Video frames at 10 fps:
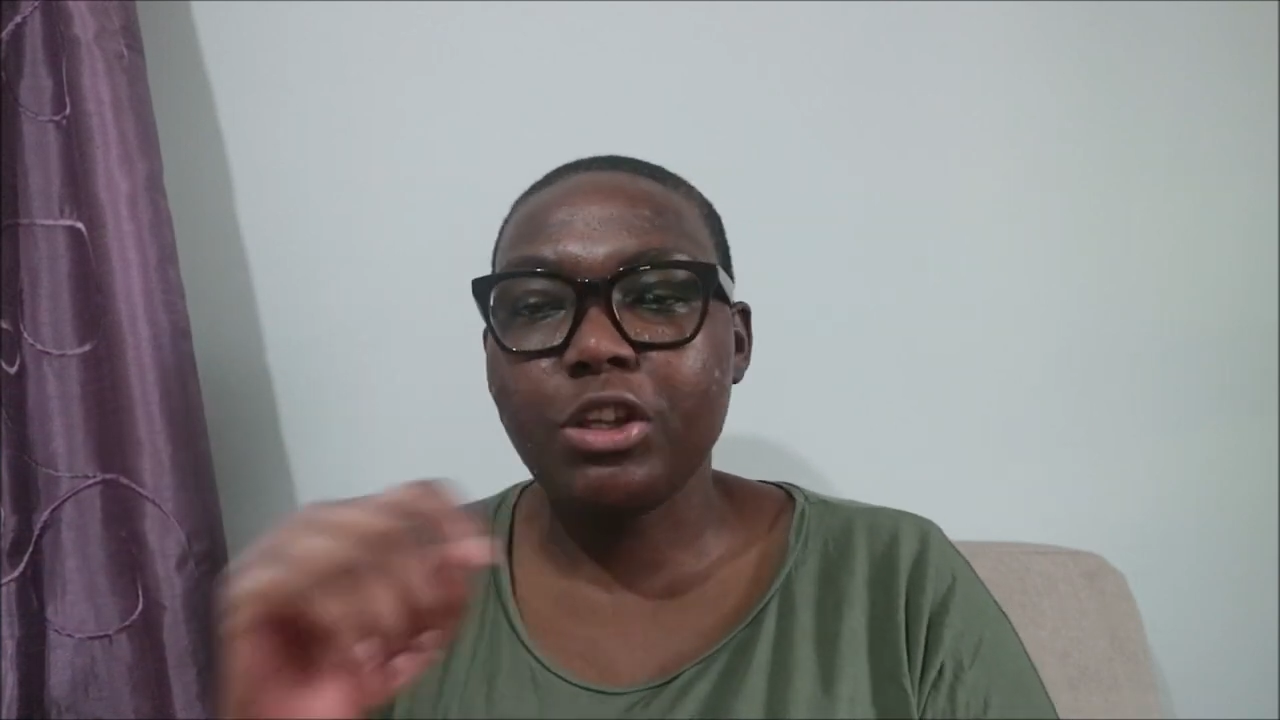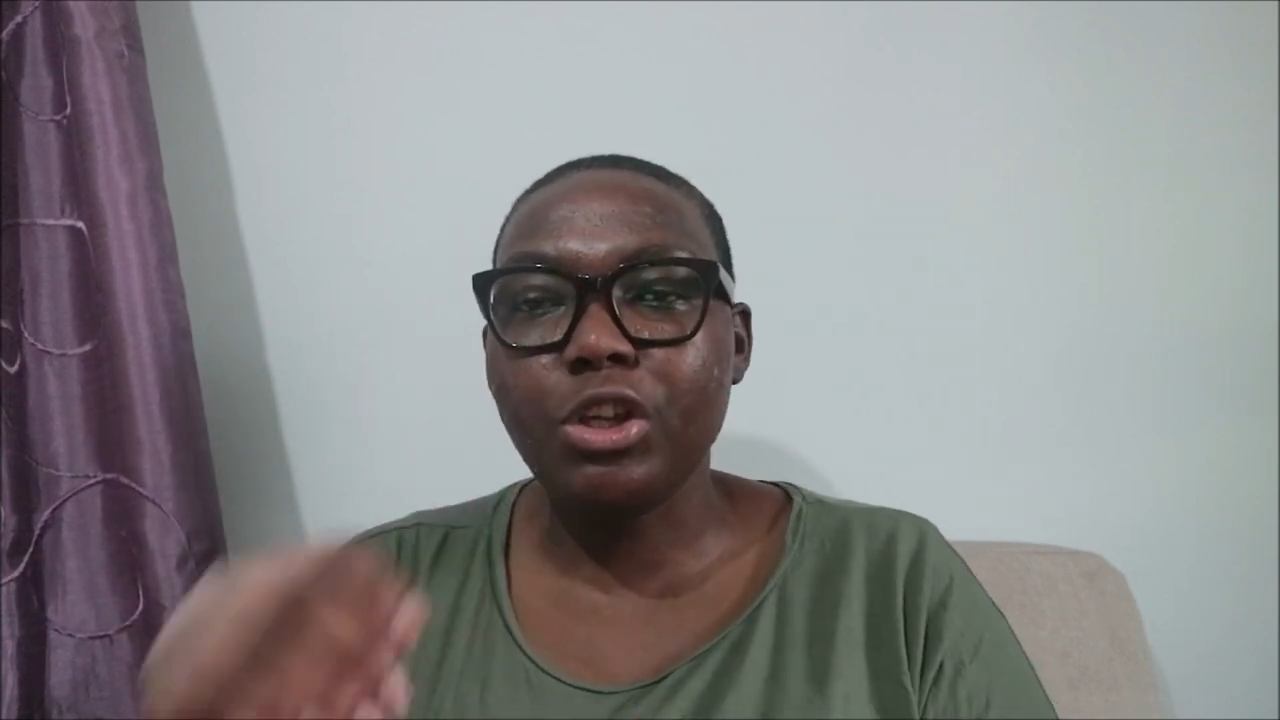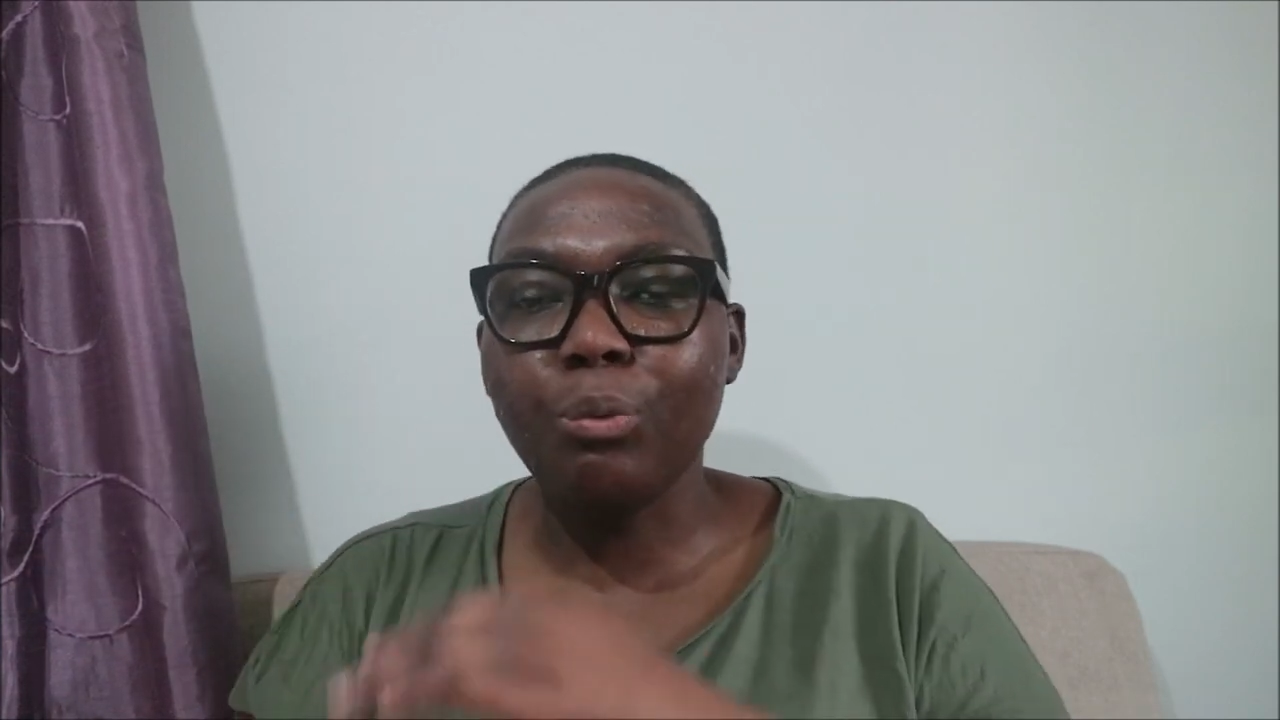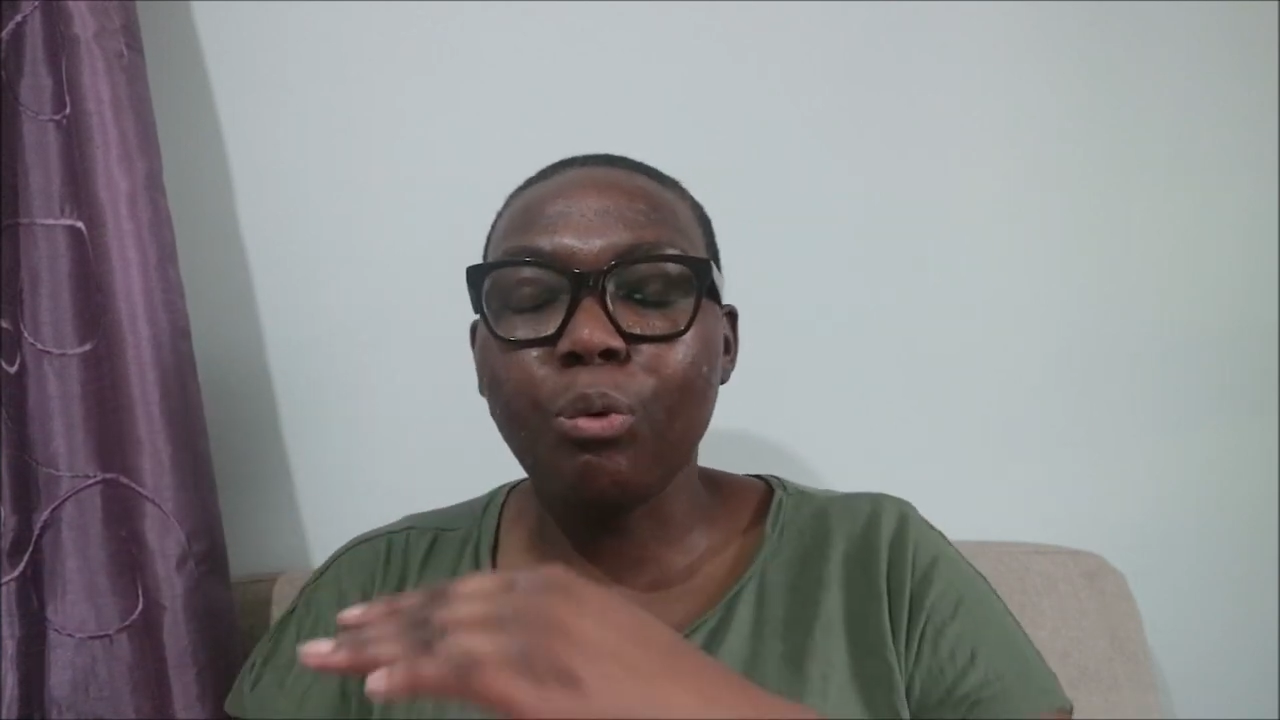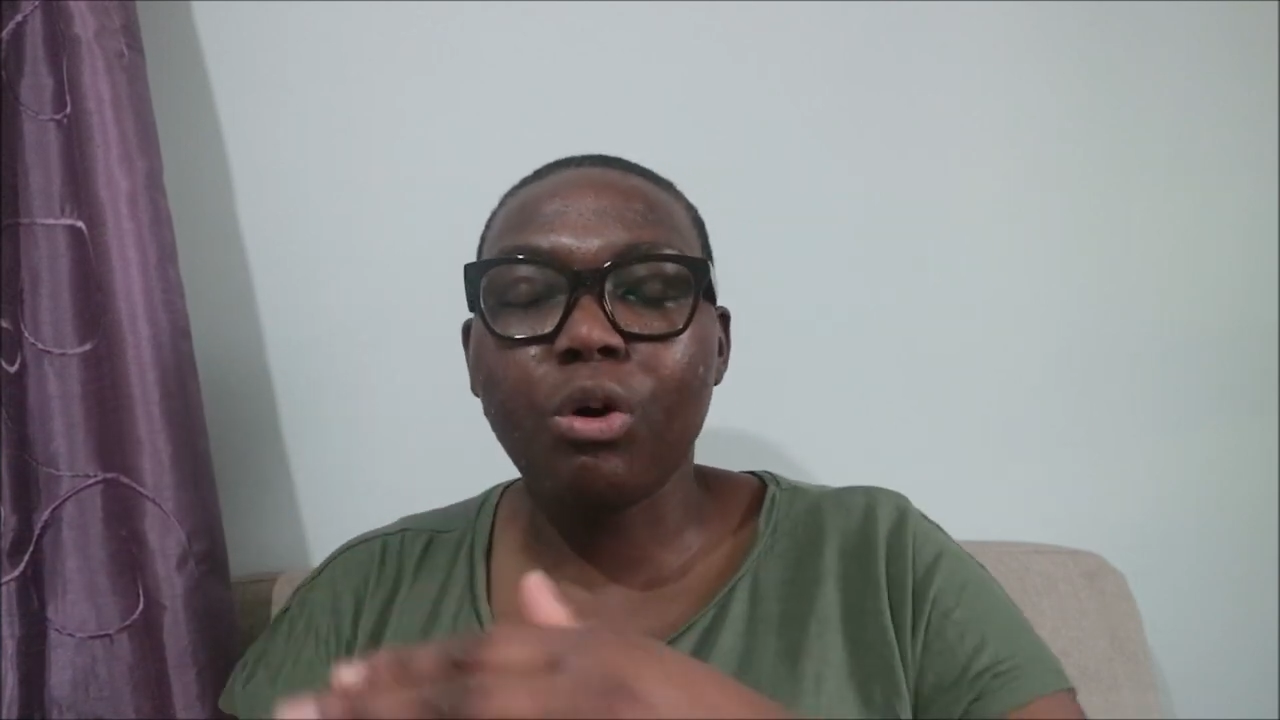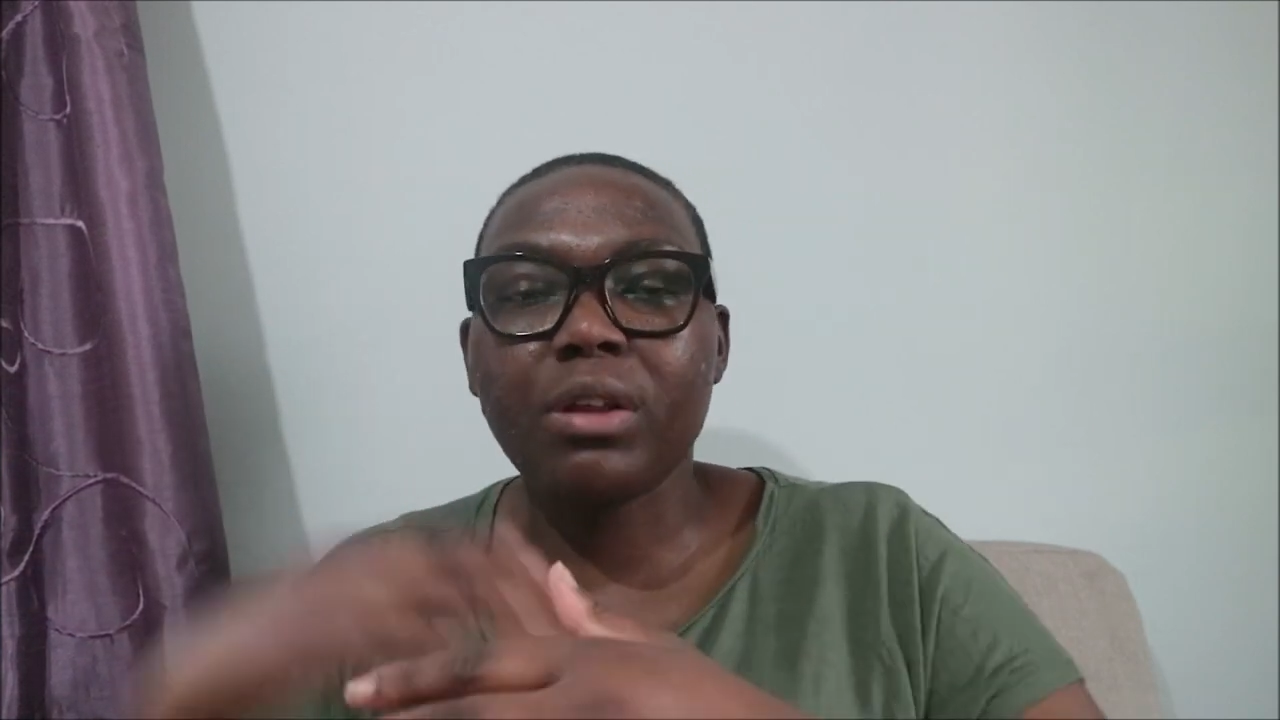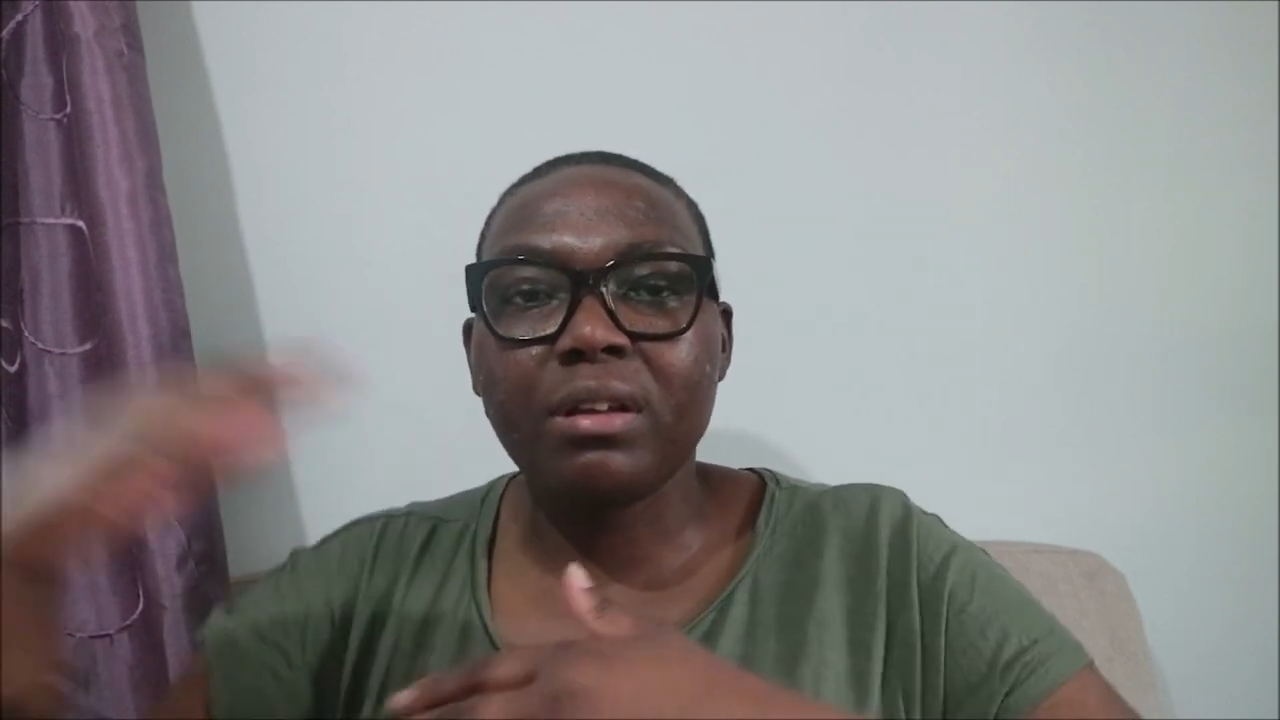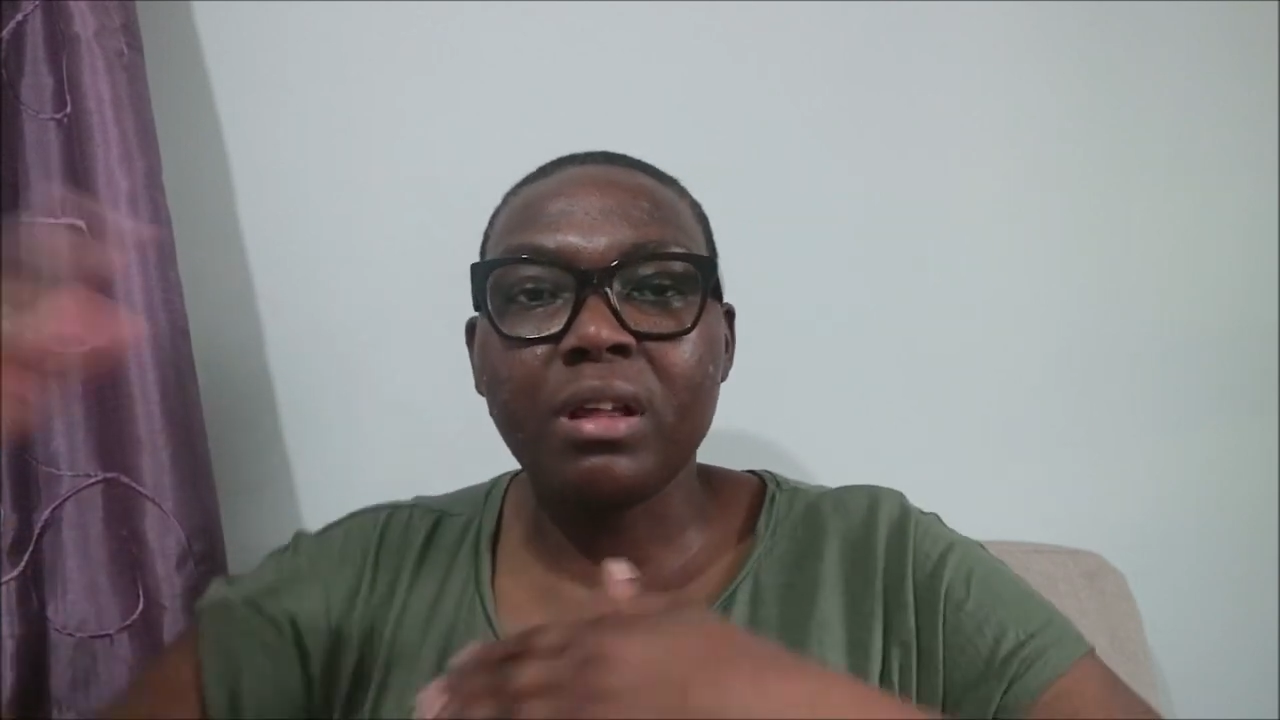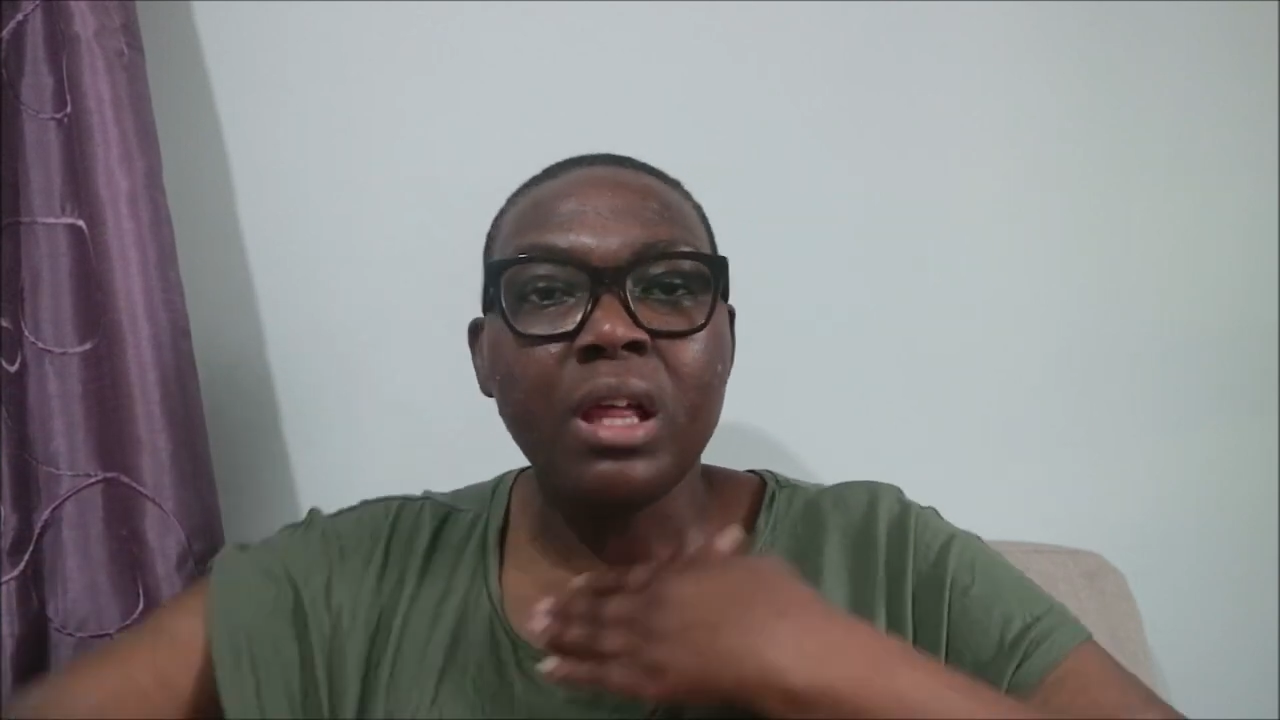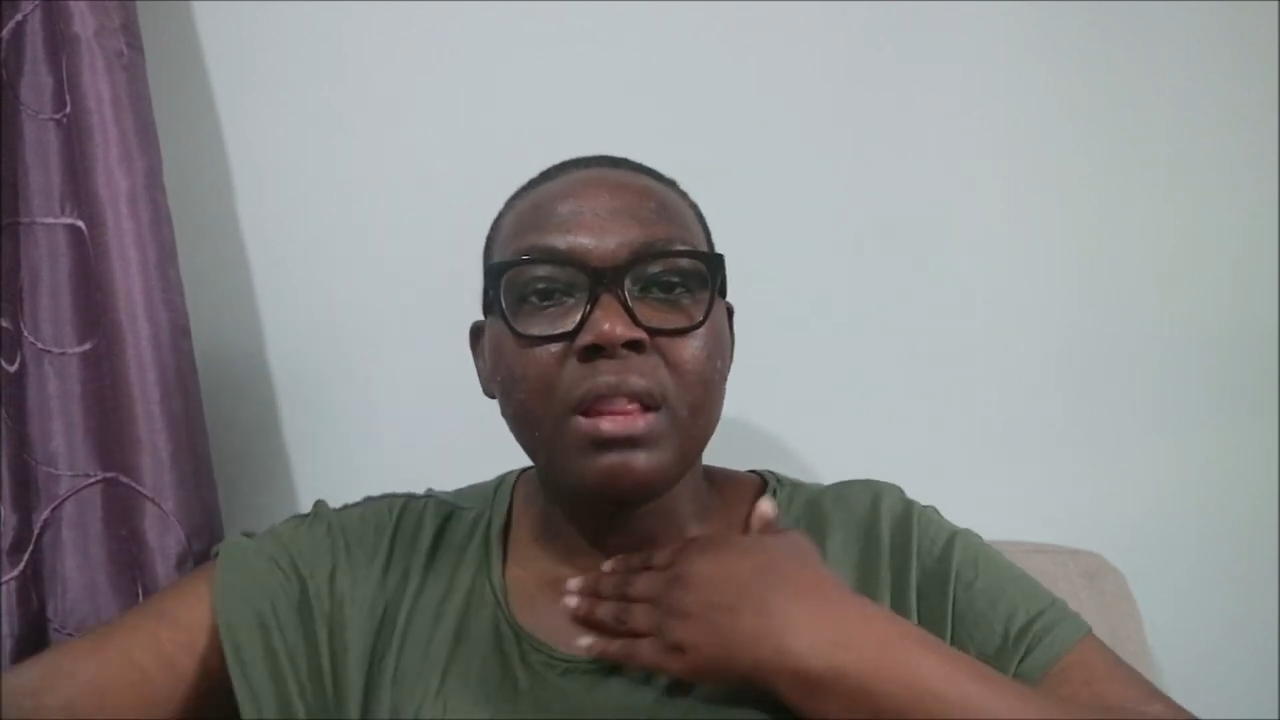Can you walk
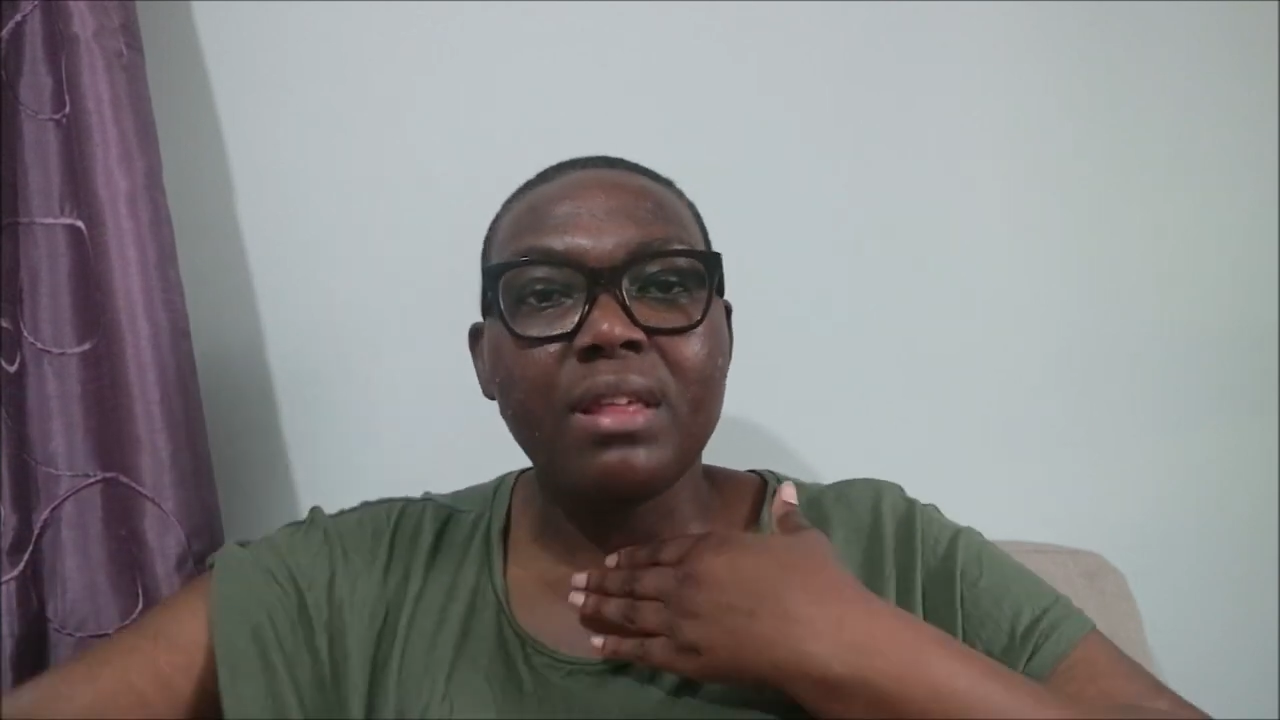the